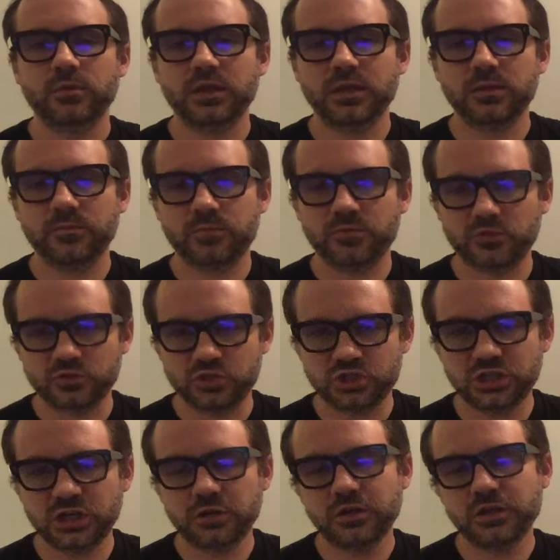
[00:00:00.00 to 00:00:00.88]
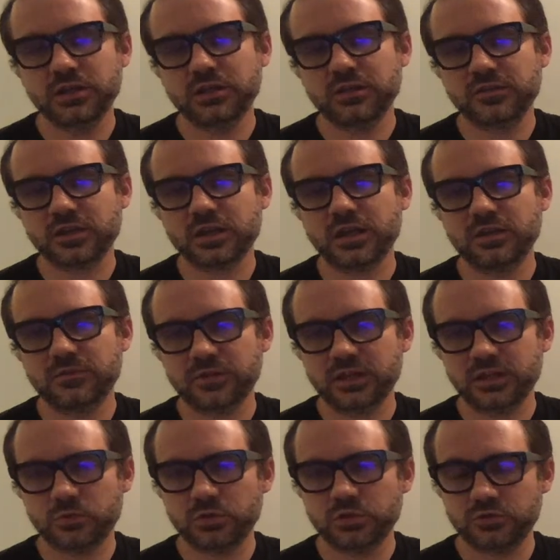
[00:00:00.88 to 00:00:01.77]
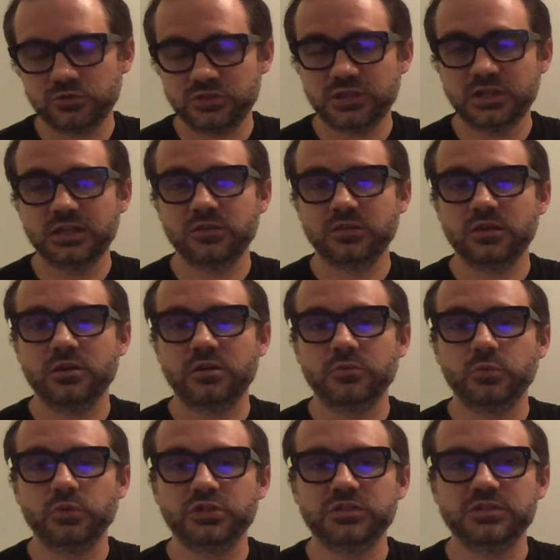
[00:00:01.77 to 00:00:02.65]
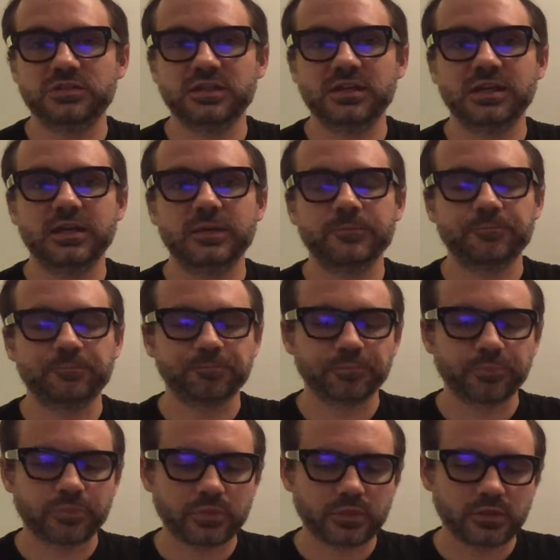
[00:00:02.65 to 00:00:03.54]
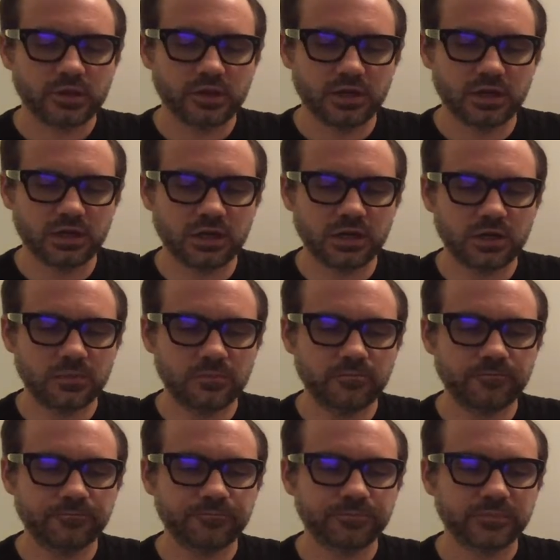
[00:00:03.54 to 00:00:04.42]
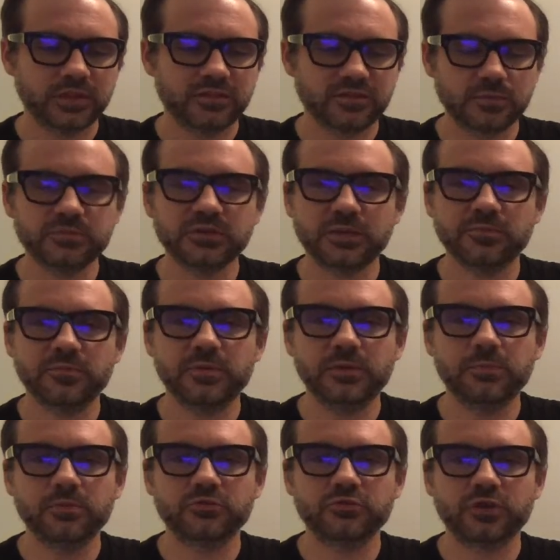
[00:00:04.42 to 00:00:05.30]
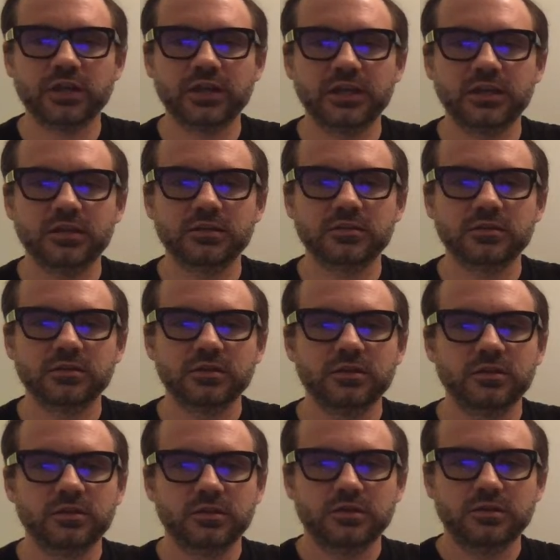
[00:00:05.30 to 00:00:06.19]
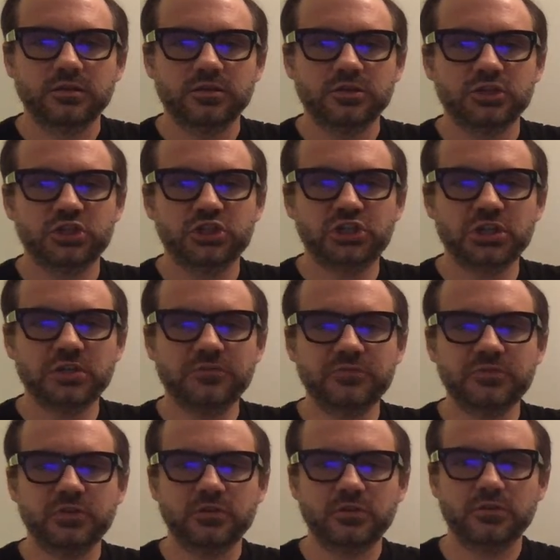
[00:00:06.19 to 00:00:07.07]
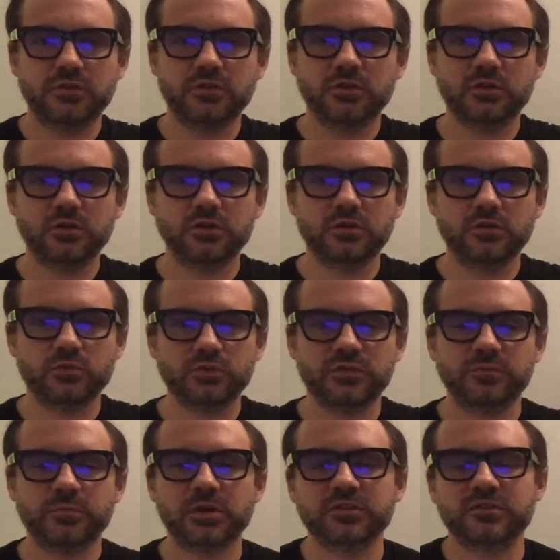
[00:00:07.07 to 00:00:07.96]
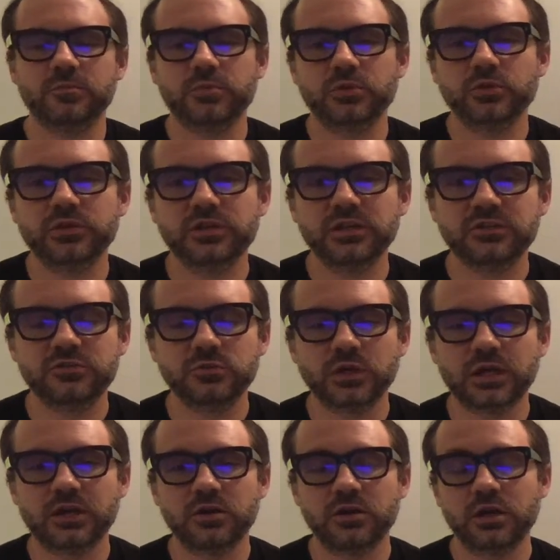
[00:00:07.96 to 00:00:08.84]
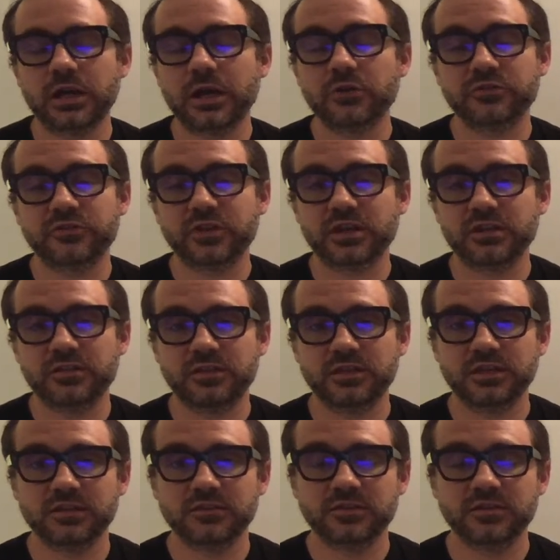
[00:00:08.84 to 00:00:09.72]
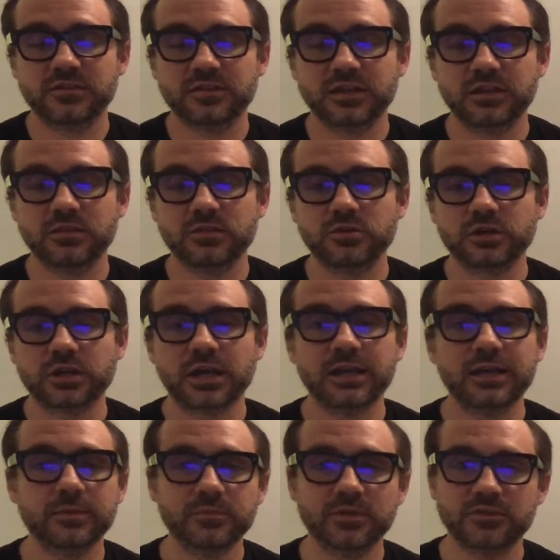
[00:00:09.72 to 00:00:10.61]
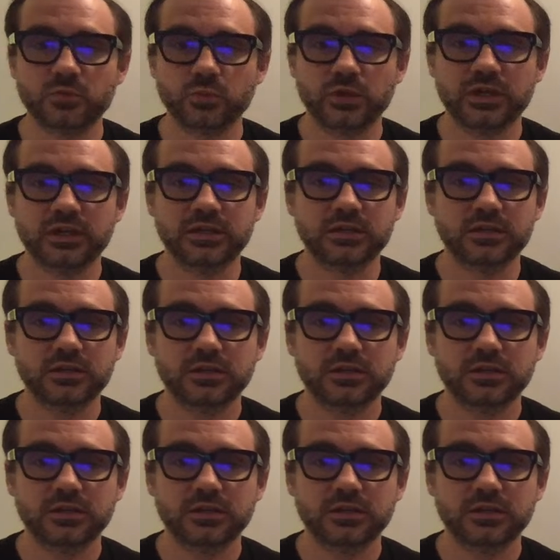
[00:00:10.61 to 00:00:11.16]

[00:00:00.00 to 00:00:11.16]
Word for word: So Sherry, it's kind of like what you're saying there, which is that um, sometimes people try and shift the responsibility to out, outside things. They say, look, I am this way,